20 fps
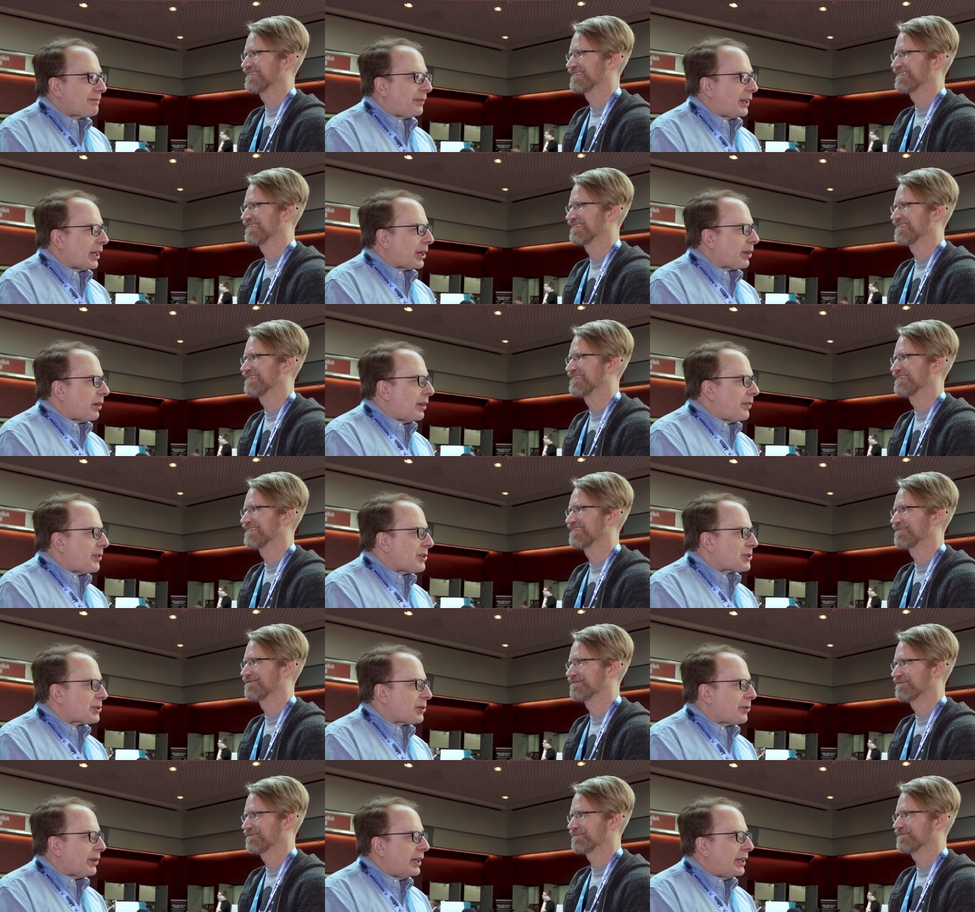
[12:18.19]
Speaker 1: flicker on the
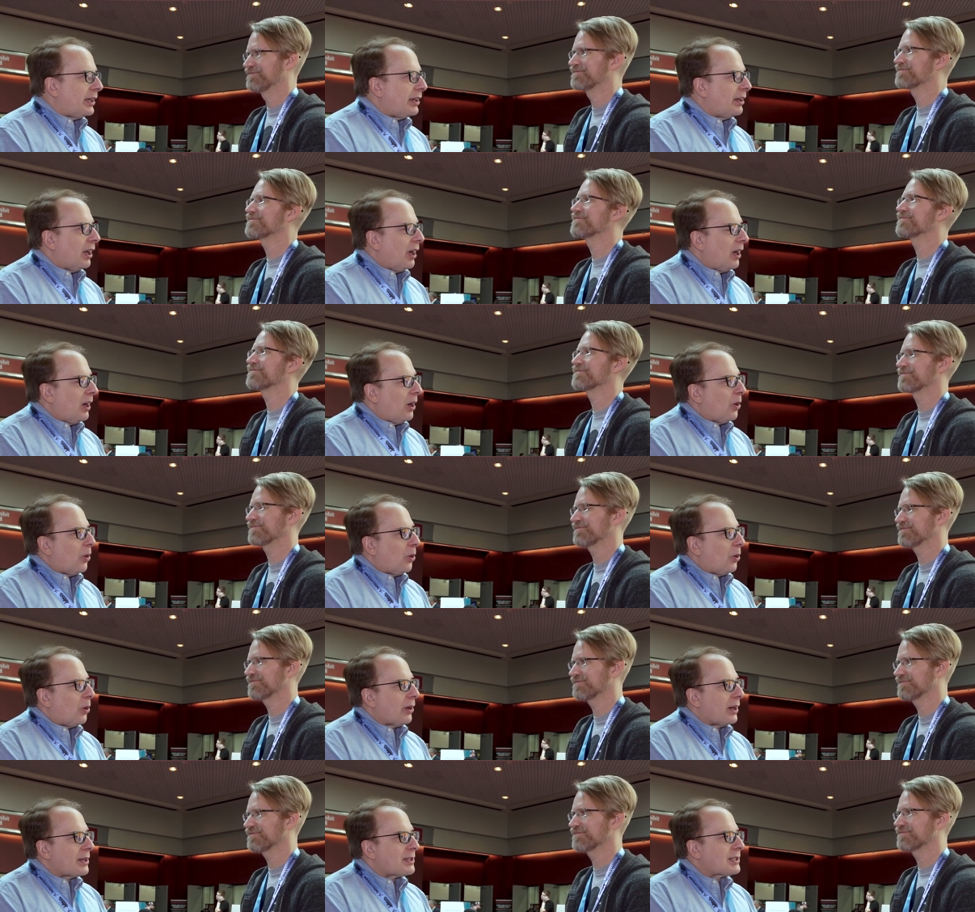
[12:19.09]
screen
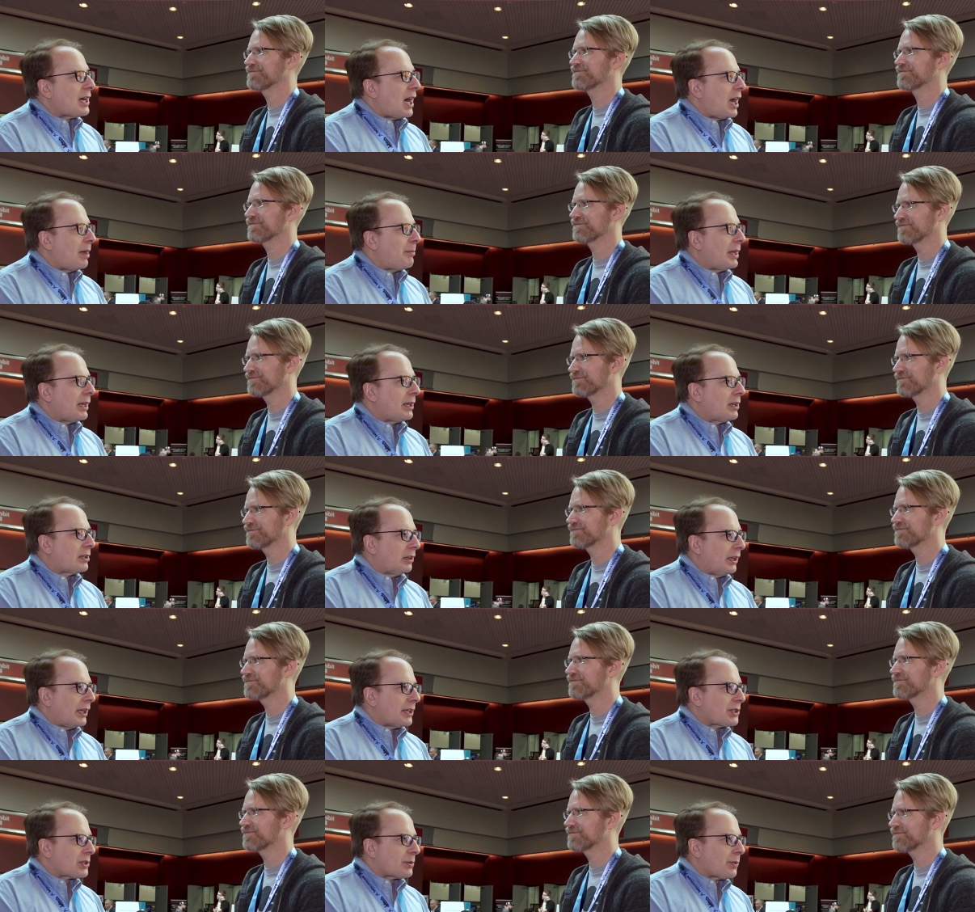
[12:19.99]
or a timing
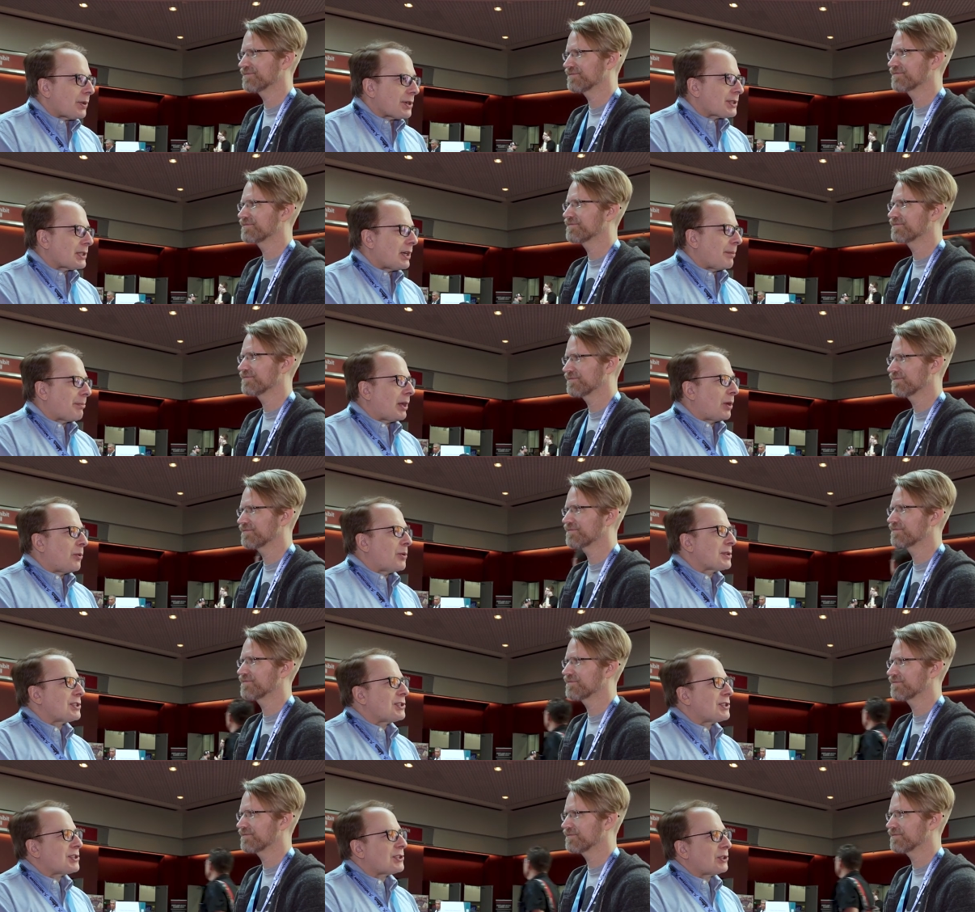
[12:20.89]
glitch where something
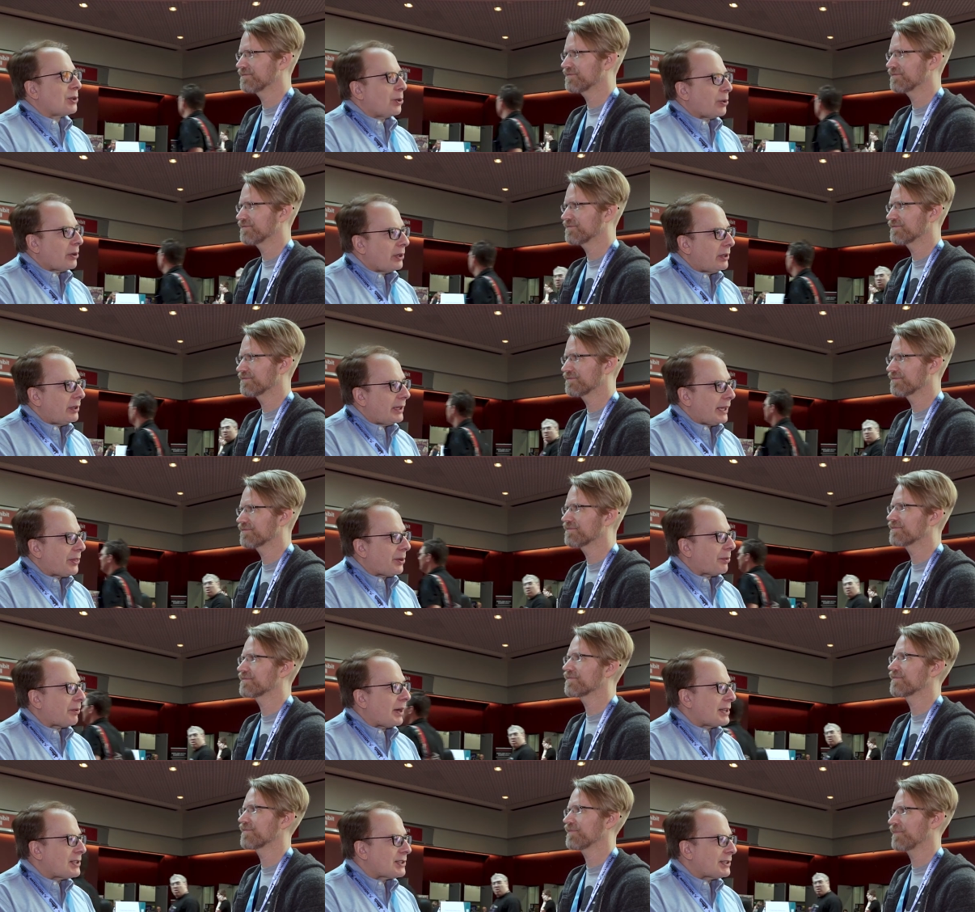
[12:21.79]
wasn't stored at
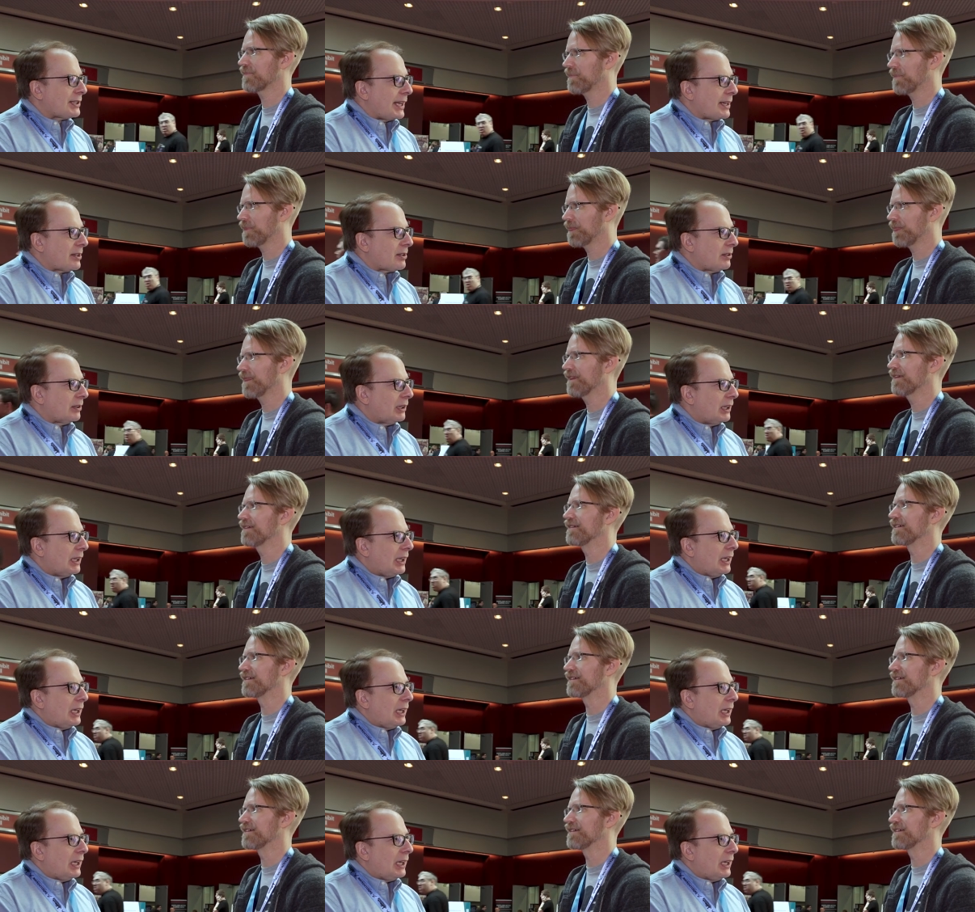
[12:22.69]
the right cycle,